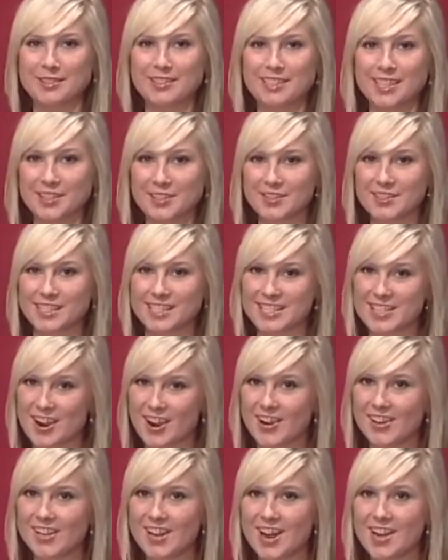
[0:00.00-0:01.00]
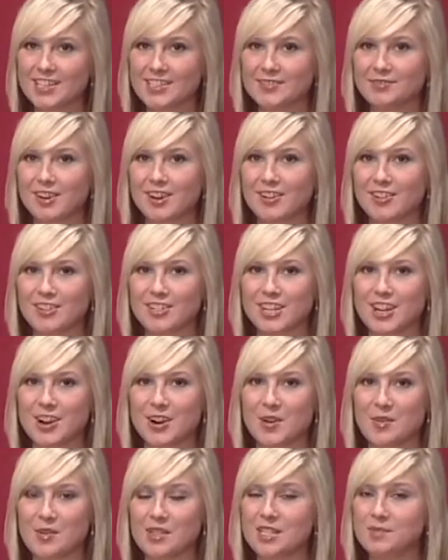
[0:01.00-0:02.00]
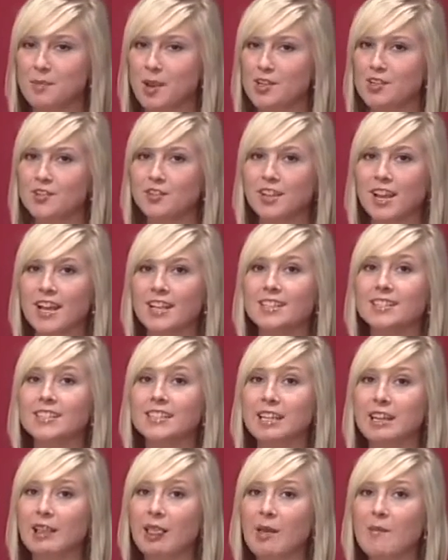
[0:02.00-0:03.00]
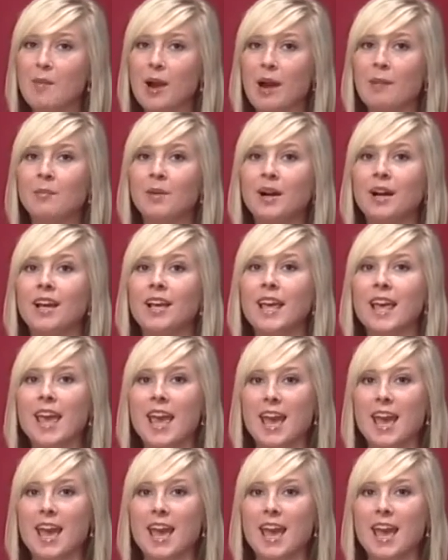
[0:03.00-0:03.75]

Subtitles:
was host to Yard Dogs Roadshow with special guests Ila Bamba